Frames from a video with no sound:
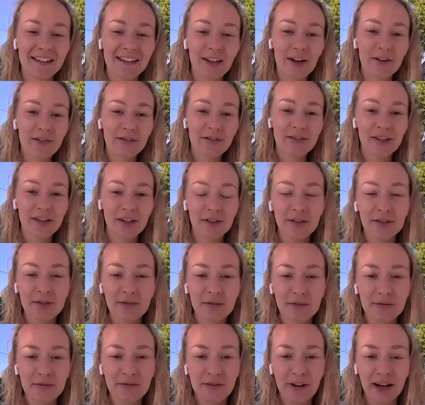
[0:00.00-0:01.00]
love how
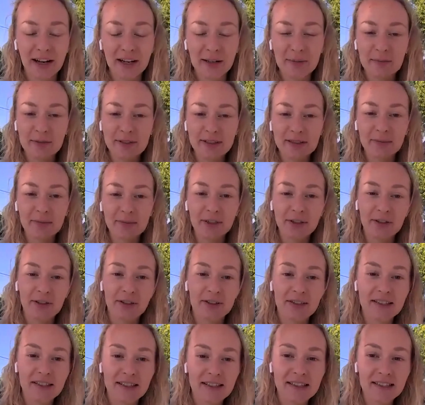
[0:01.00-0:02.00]
you framed it,
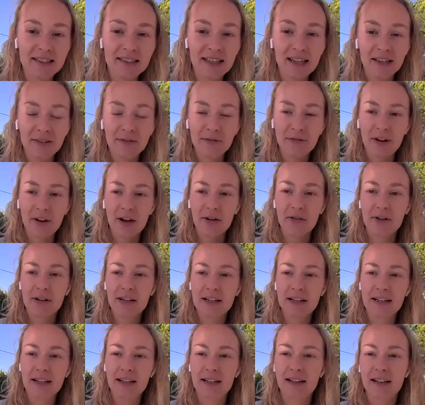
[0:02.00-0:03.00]
because it's like
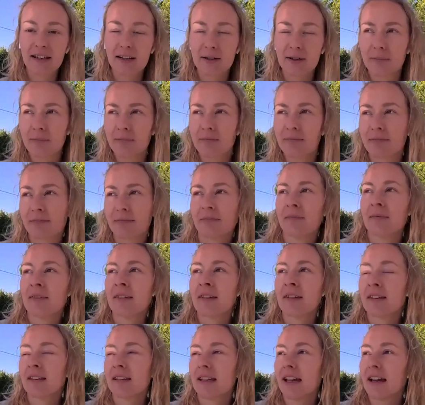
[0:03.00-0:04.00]
very
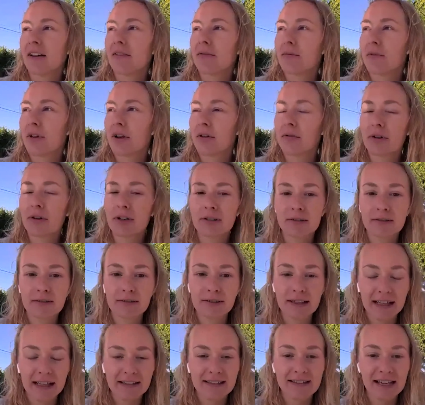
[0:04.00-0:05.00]
yeah, very,
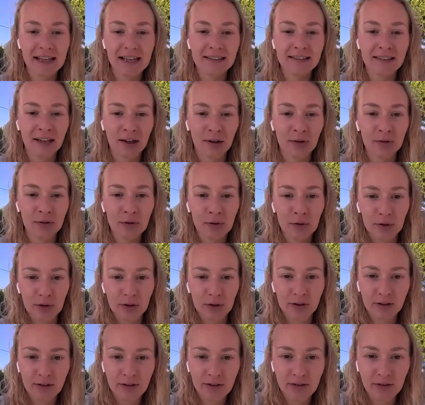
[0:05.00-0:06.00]
let's say, down to
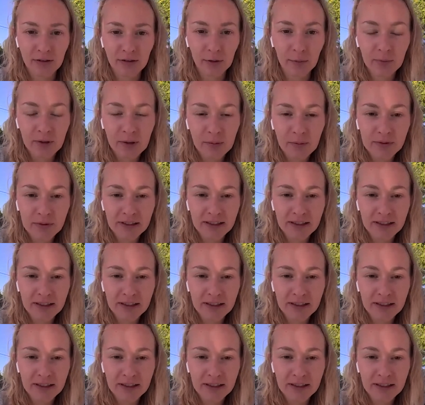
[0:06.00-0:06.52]
earth, so people